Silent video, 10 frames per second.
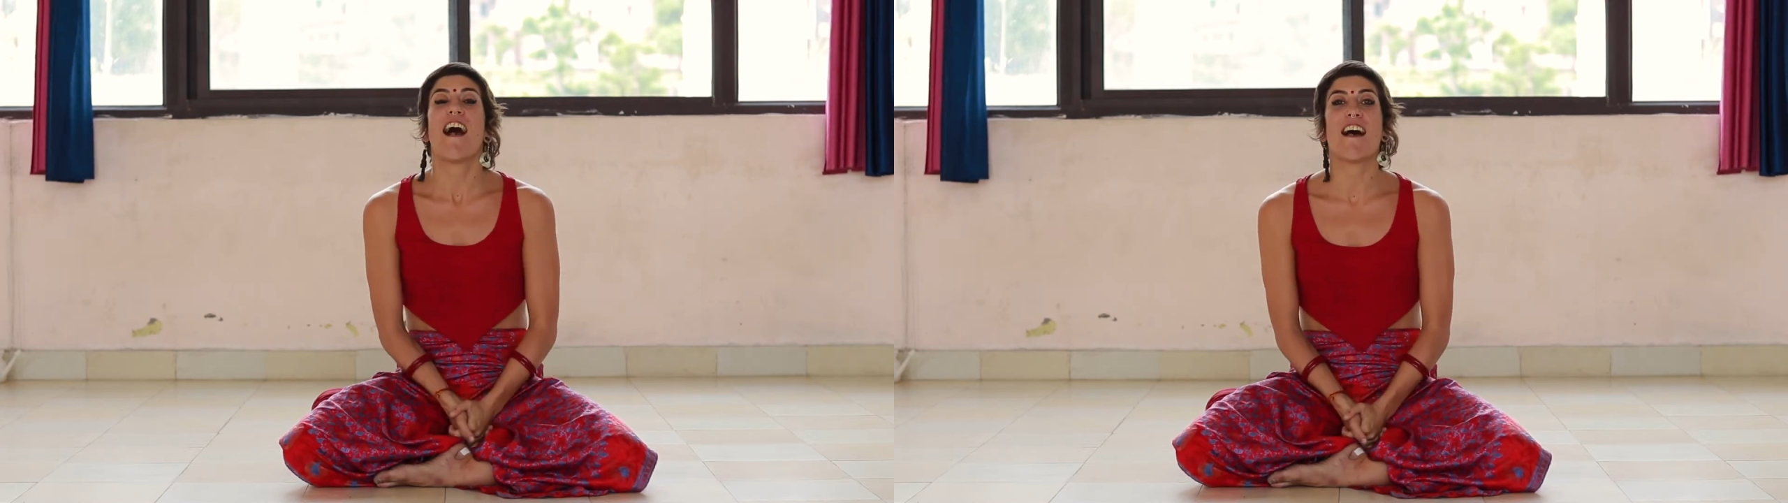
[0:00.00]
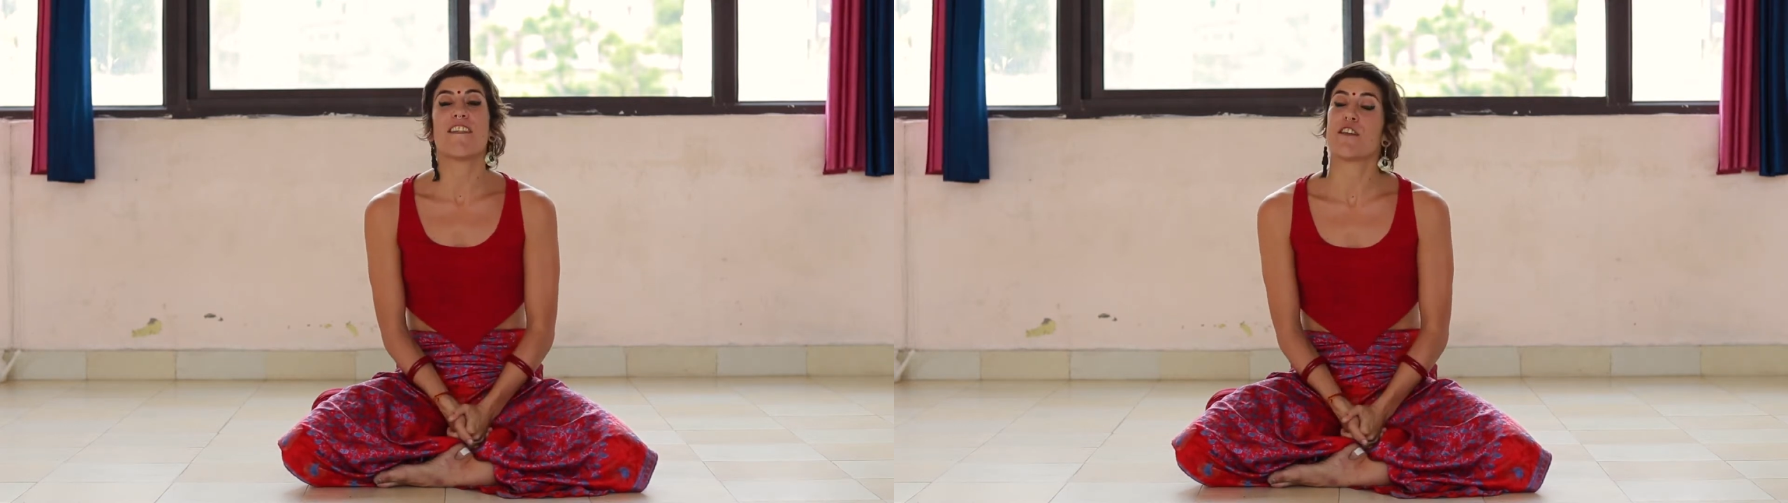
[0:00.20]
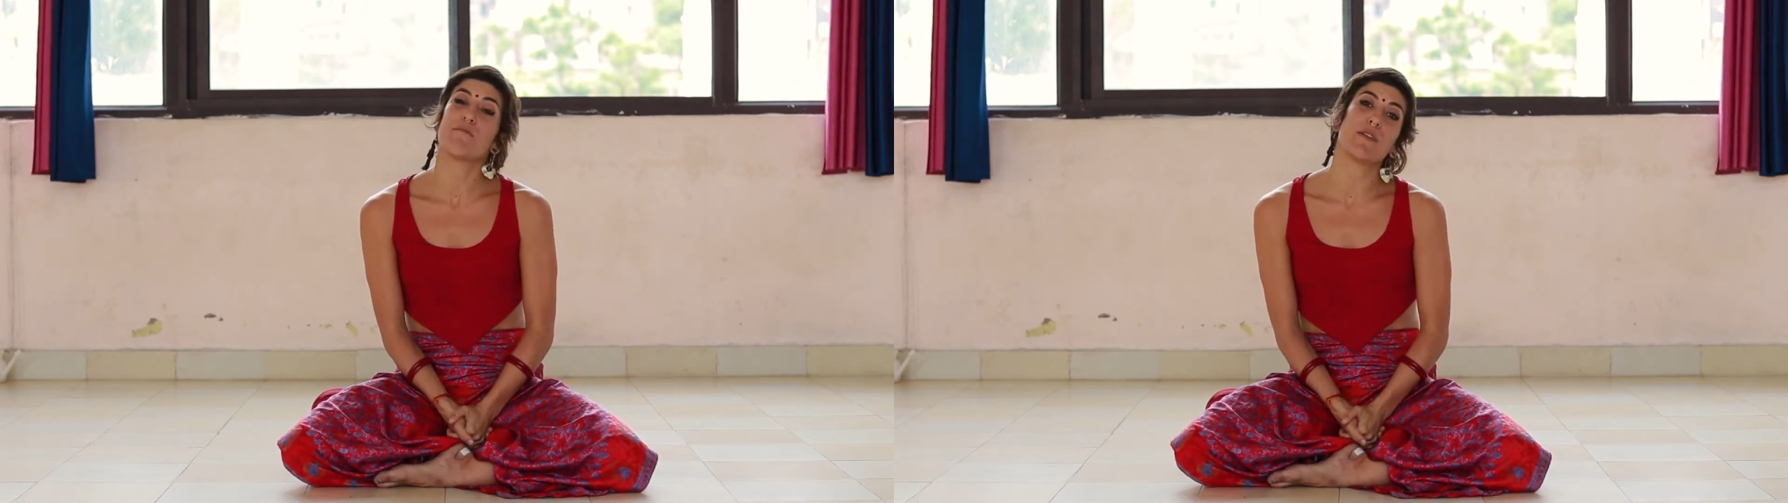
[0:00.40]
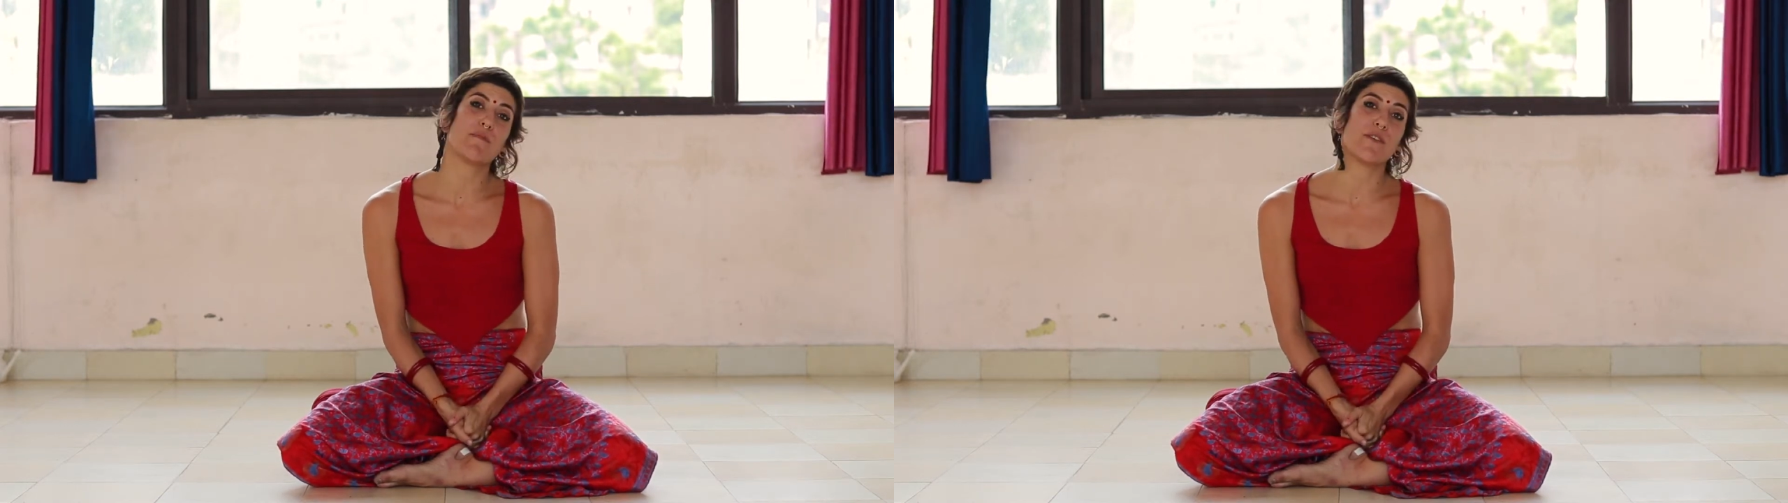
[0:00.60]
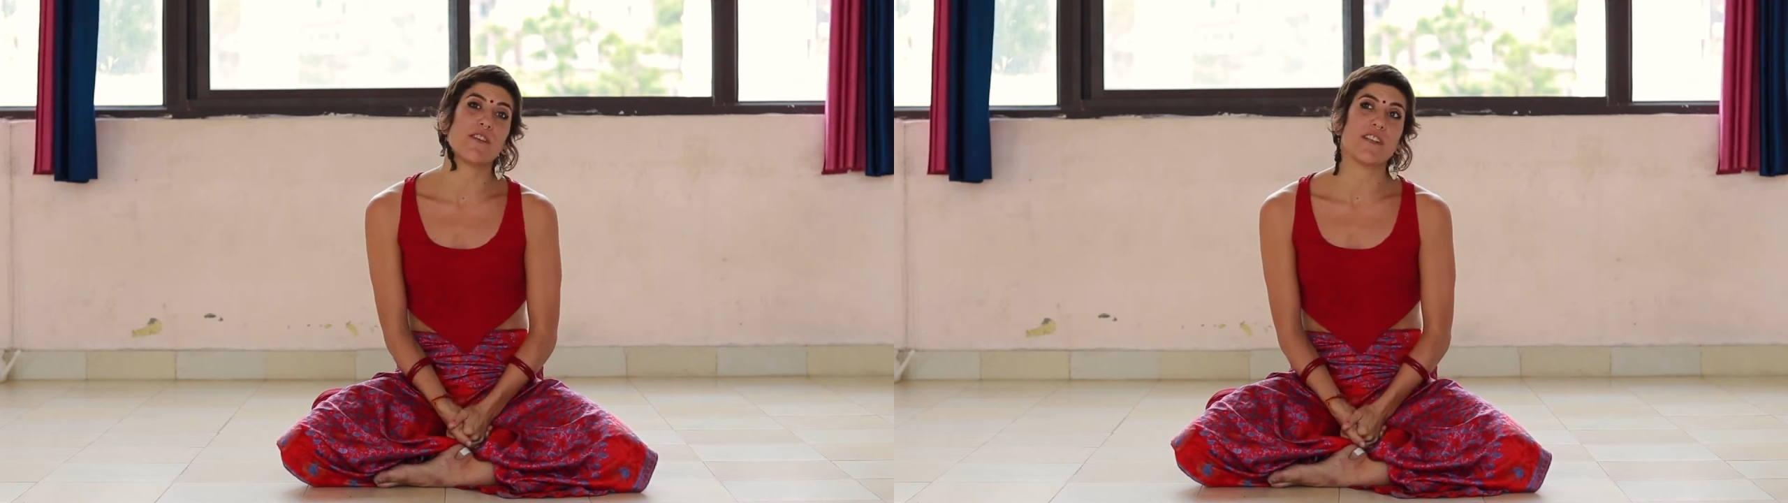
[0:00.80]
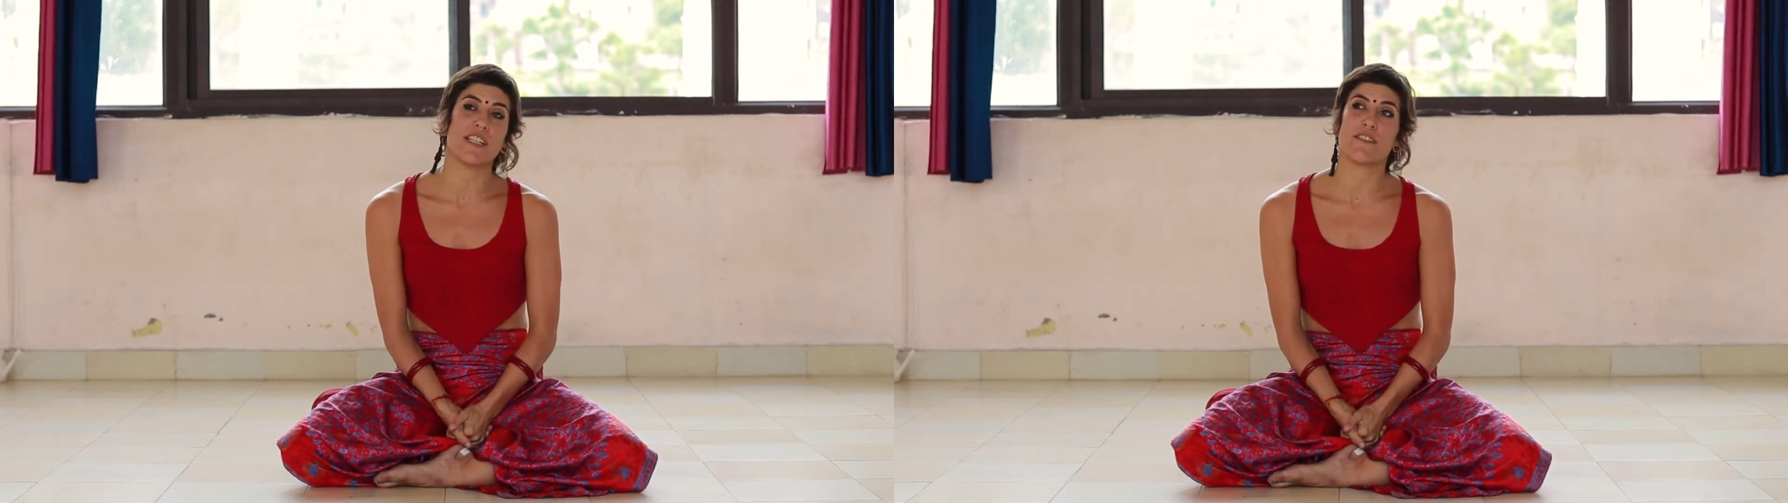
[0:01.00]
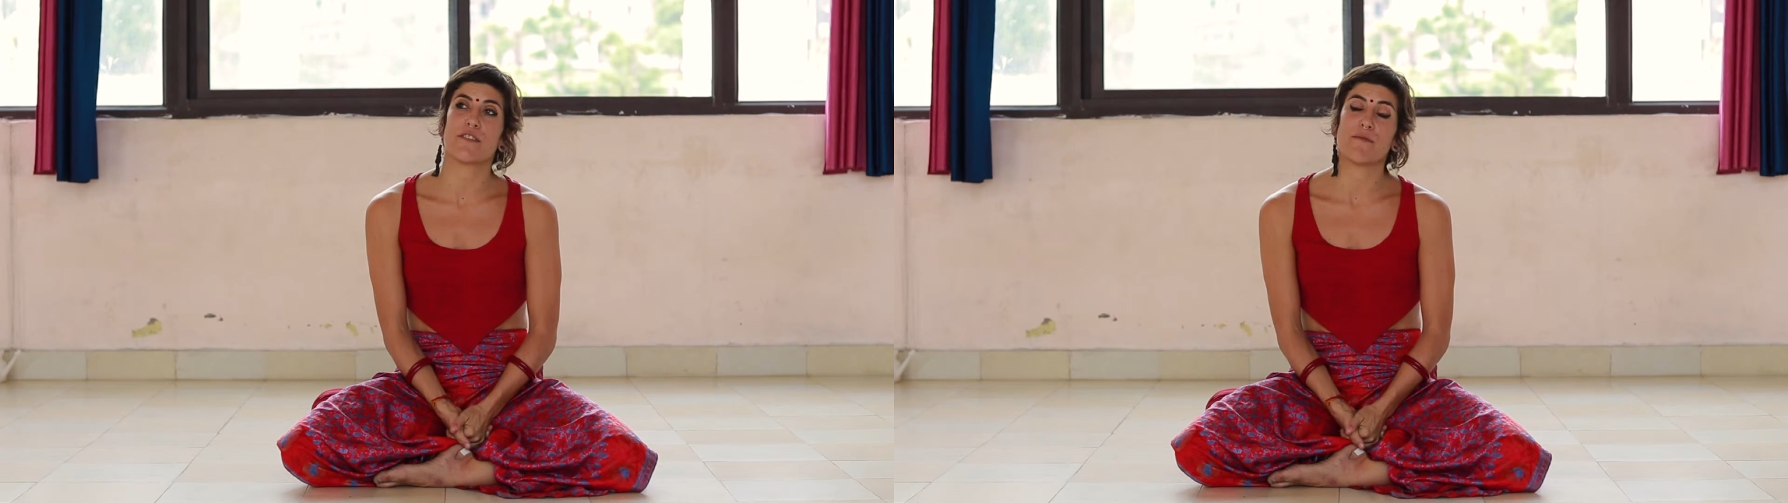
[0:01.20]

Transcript: And the people is